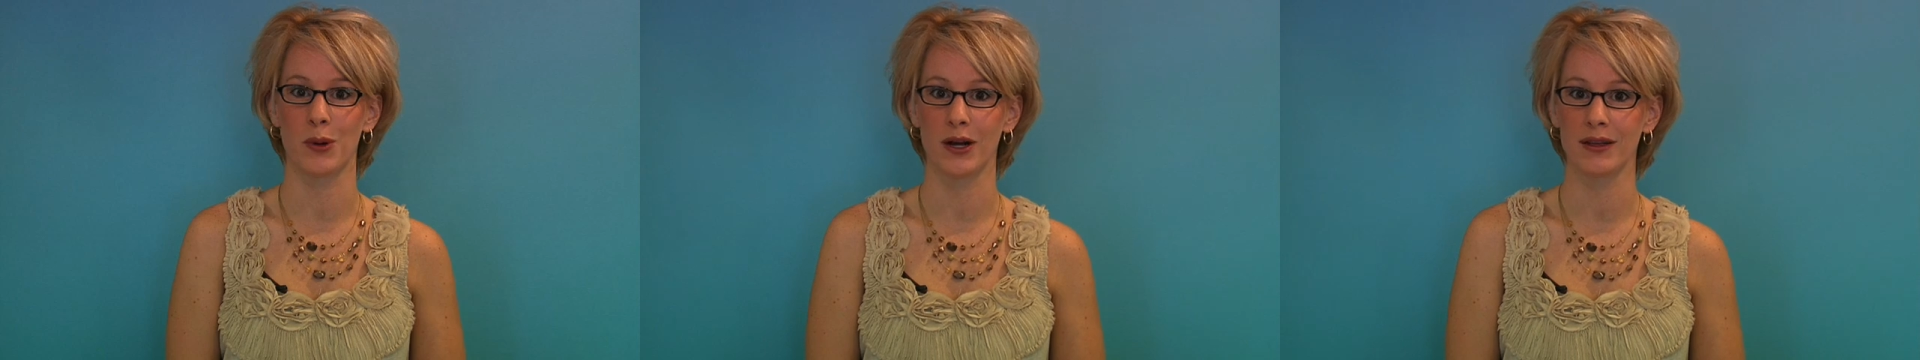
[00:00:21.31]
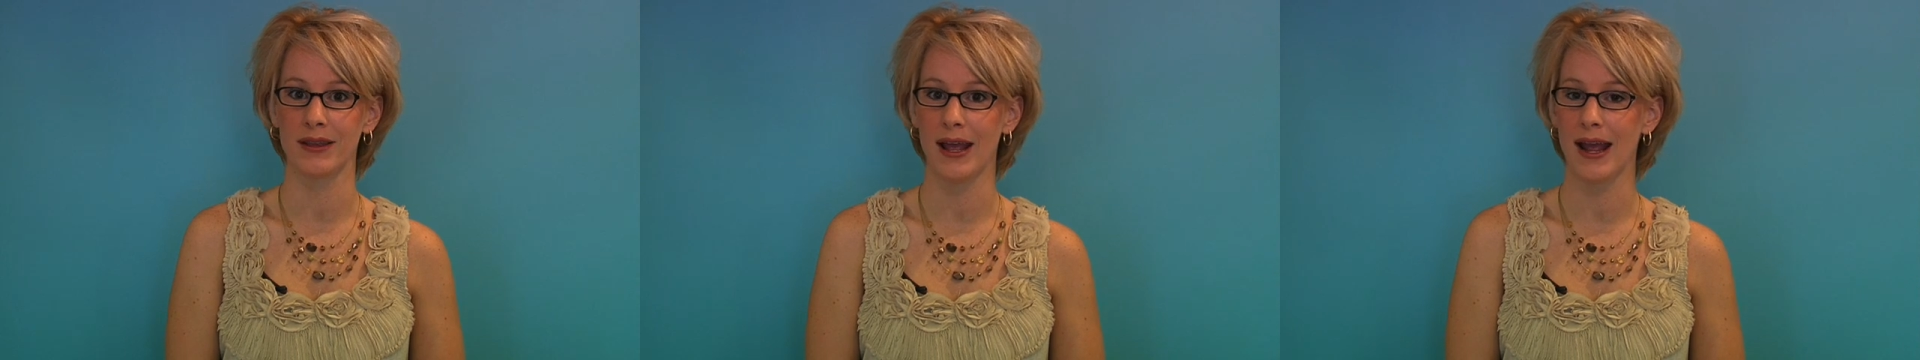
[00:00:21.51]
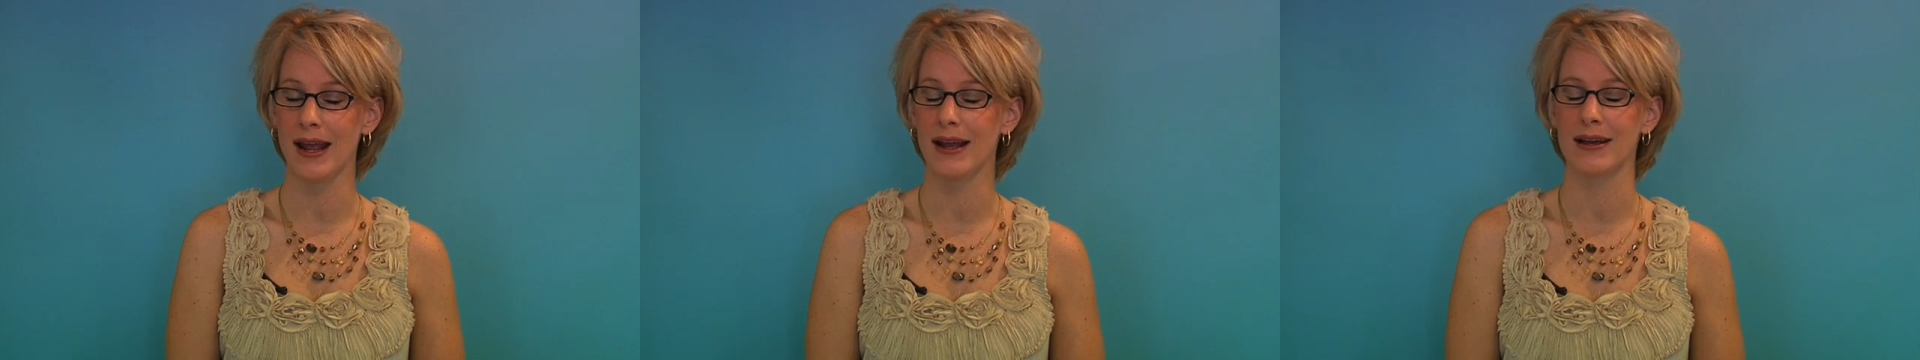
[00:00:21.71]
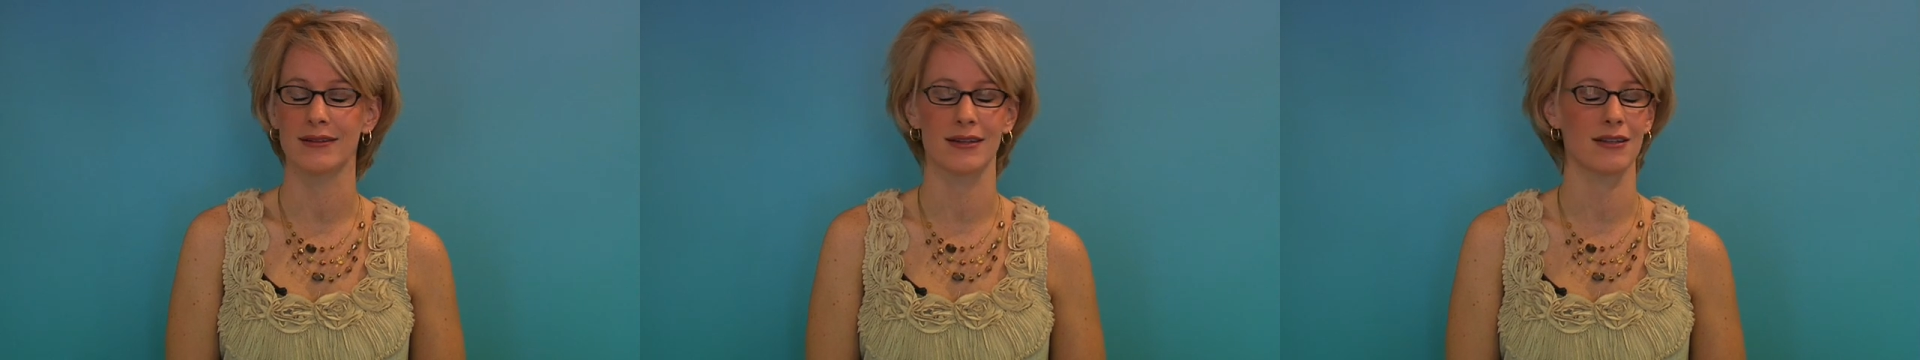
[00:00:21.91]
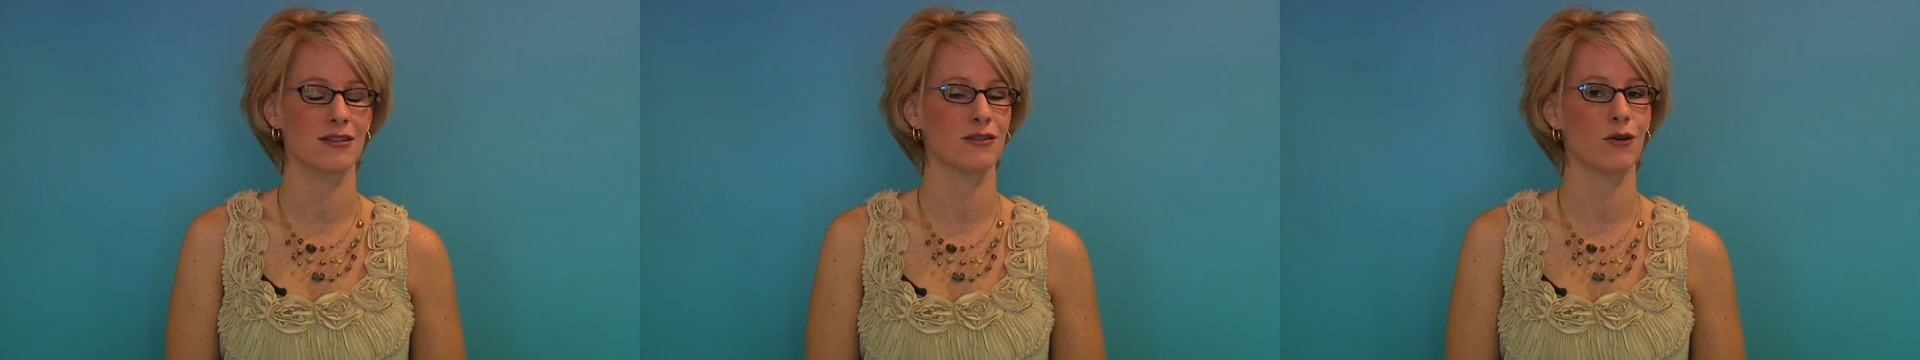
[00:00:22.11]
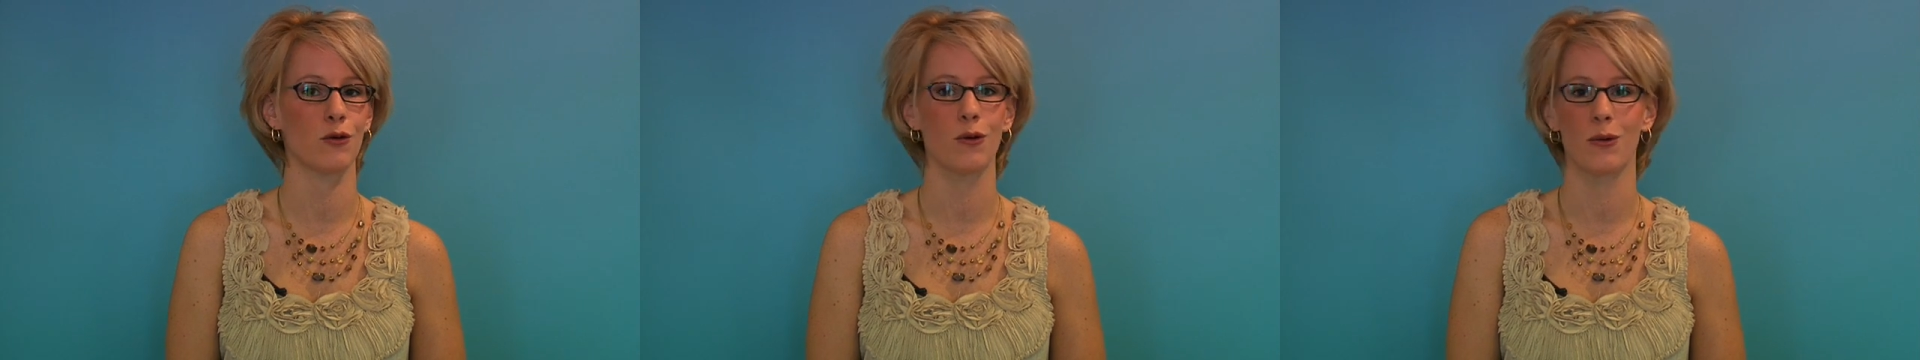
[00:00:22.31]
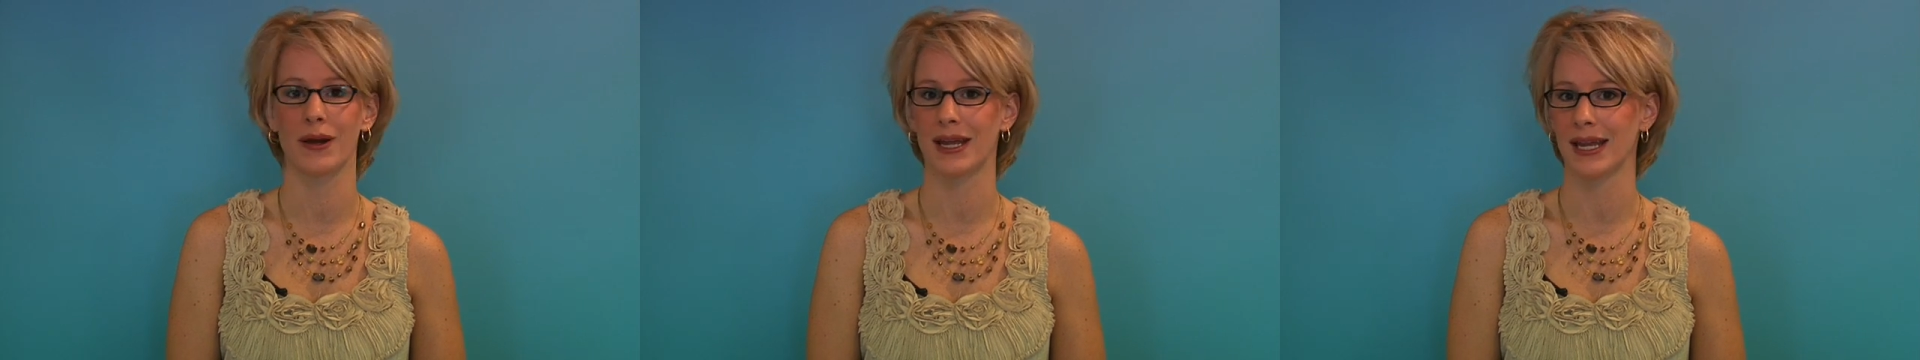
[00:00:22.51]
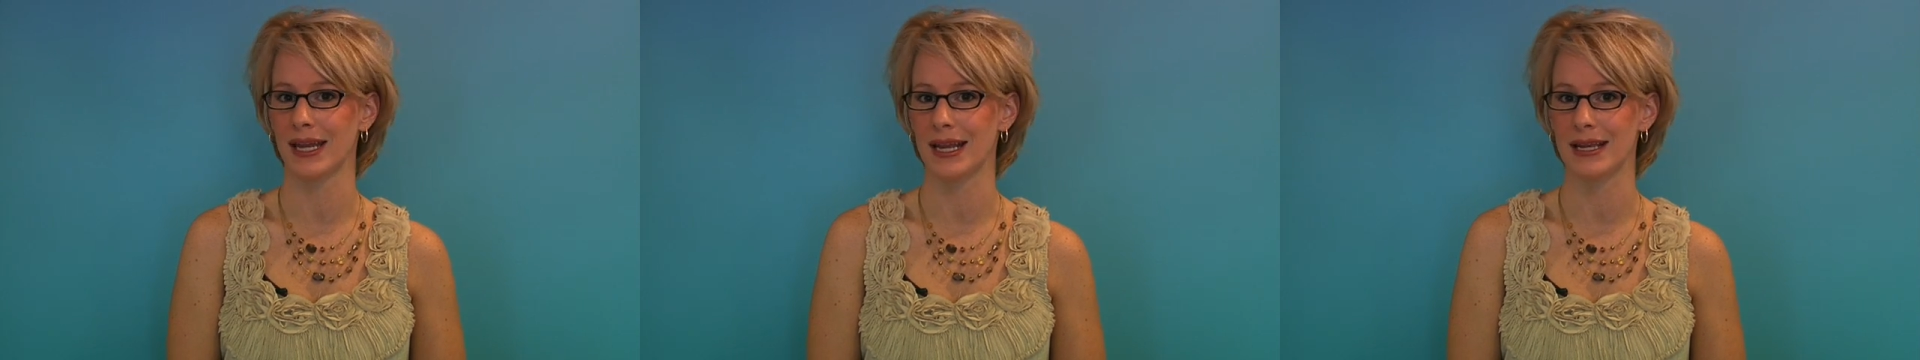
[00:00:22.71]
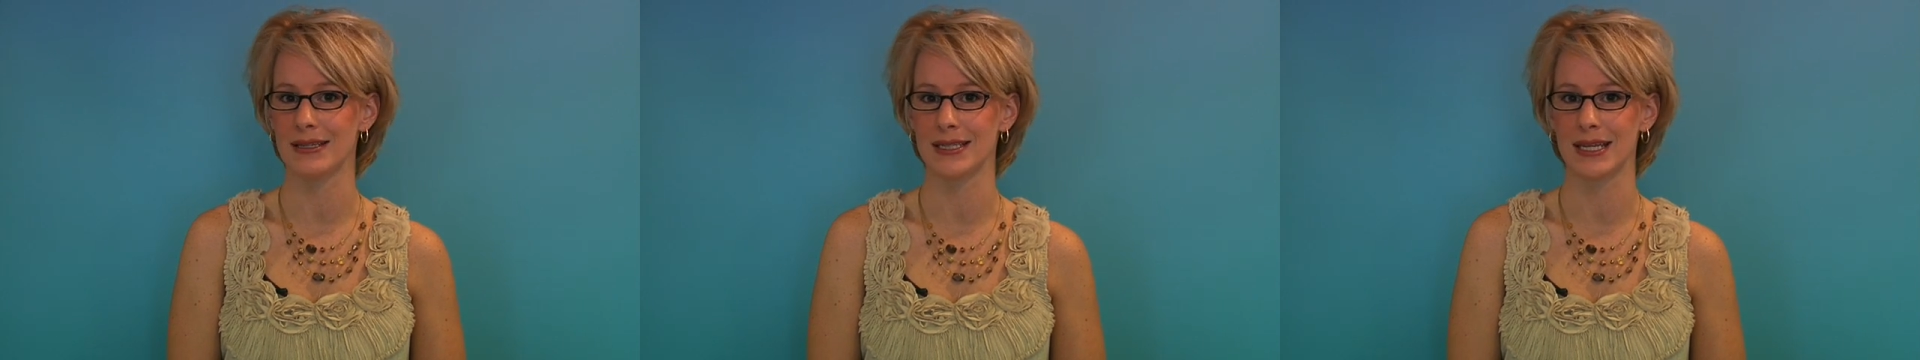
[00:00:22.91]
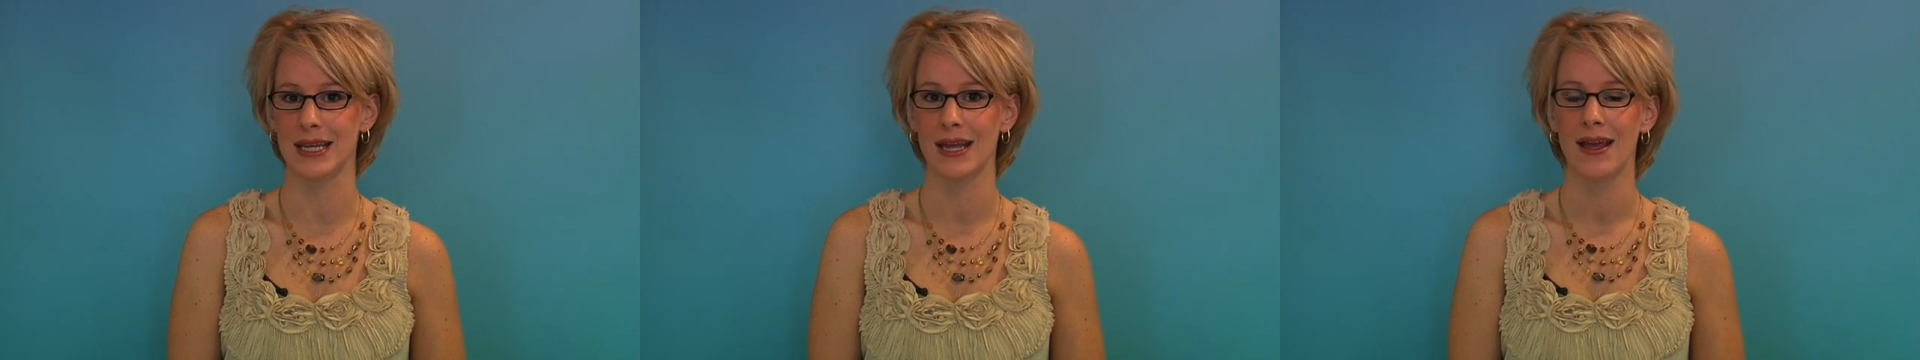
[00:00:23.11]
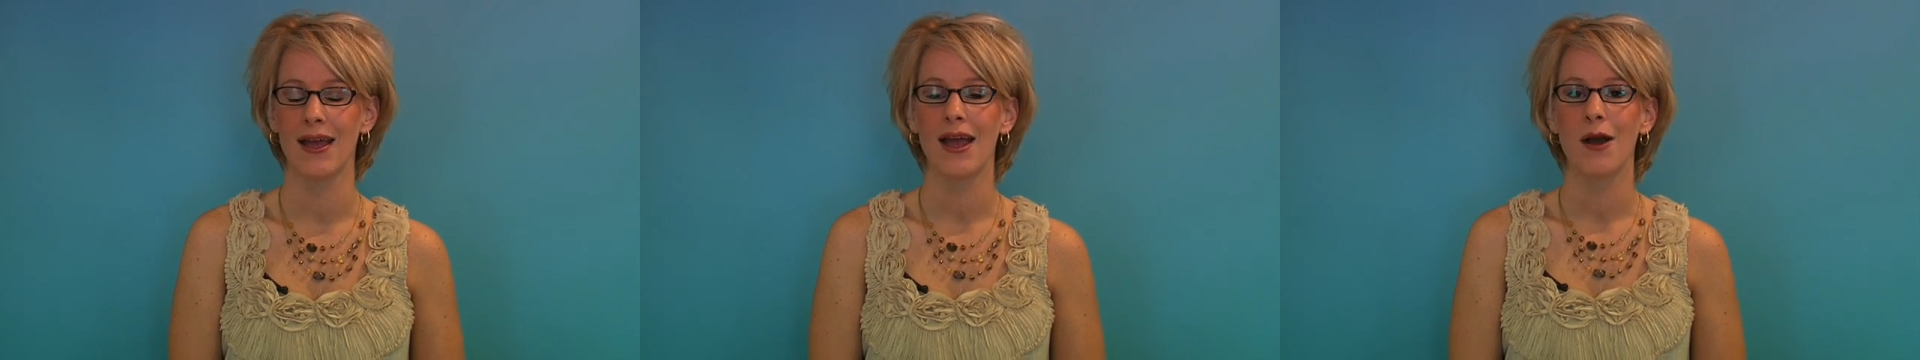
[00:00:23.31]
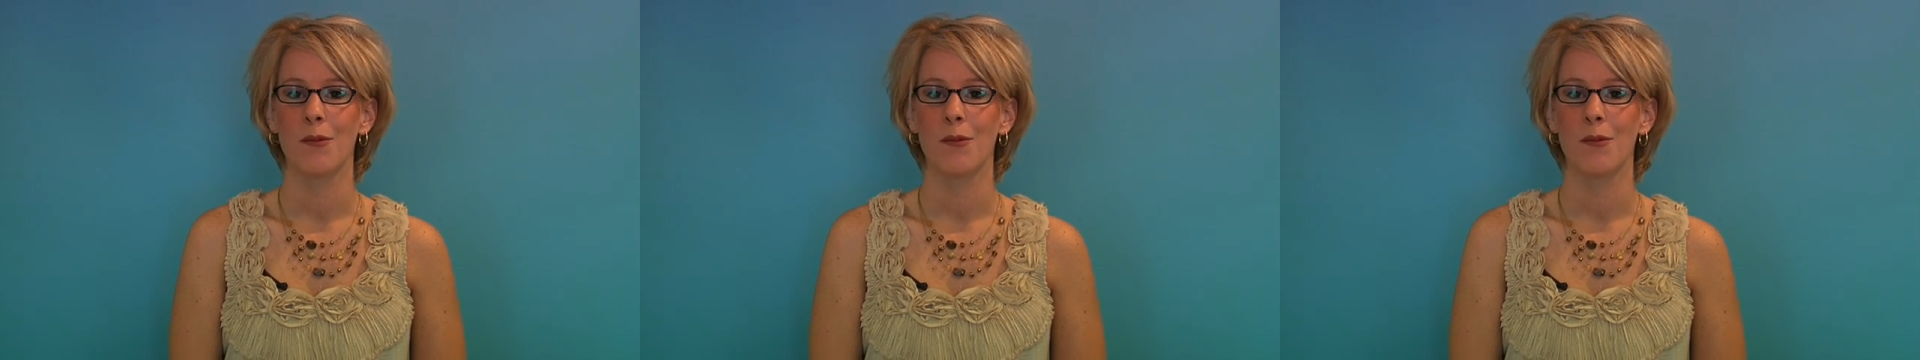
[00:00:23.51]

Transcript: birthday because it's so quick and easy.